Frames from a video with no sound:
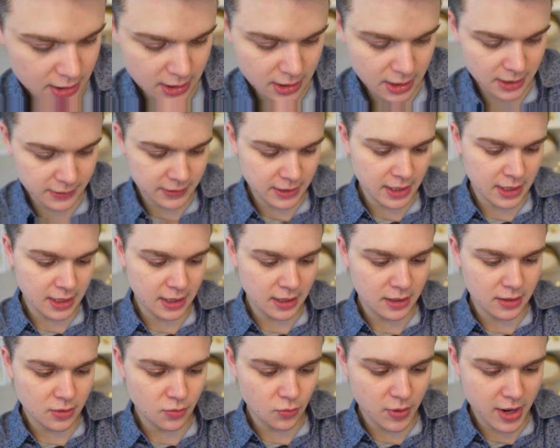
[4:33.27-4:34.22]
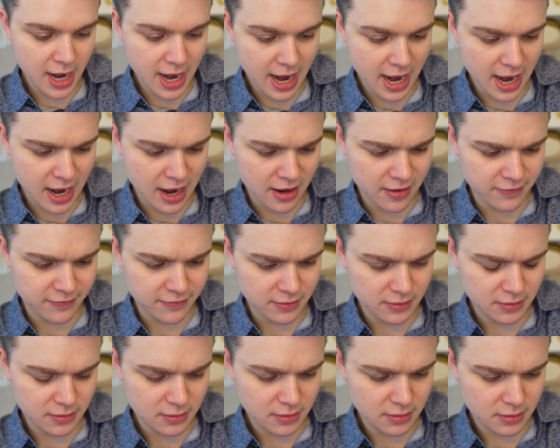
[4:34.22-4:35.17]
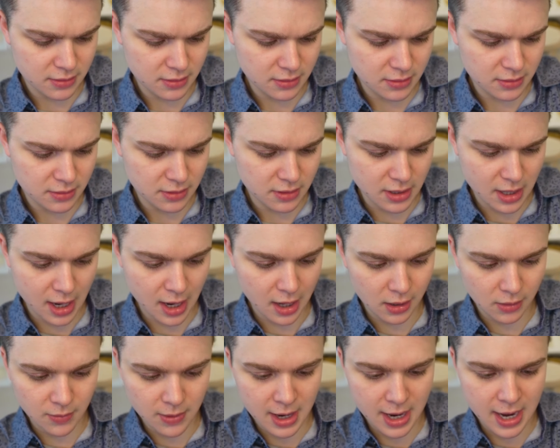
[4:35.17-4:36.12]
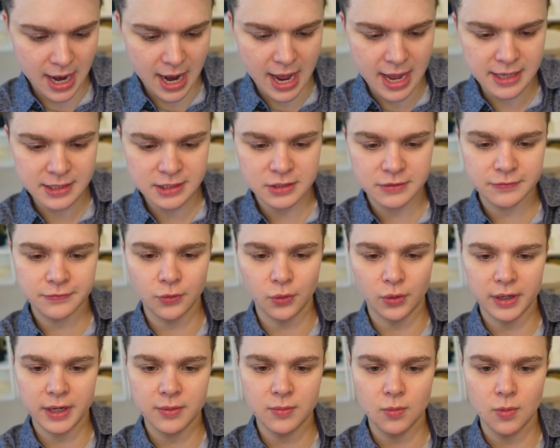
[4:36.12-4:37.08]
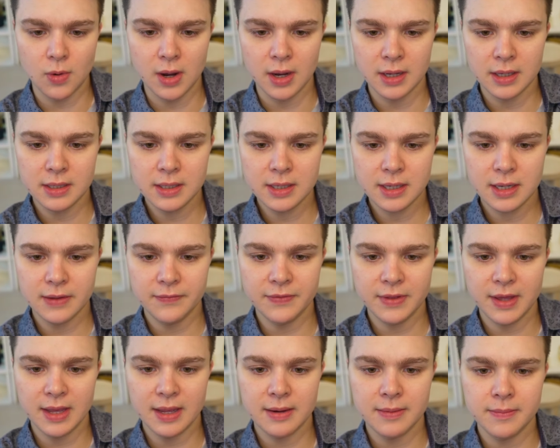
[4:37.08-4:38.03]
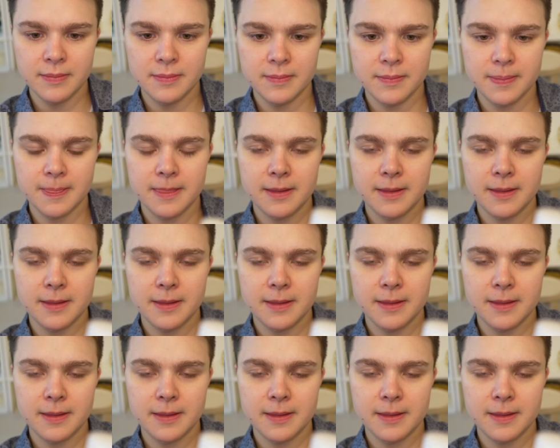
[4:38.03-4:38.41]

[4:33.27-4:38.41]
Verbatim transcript: And then we have LYS41 and then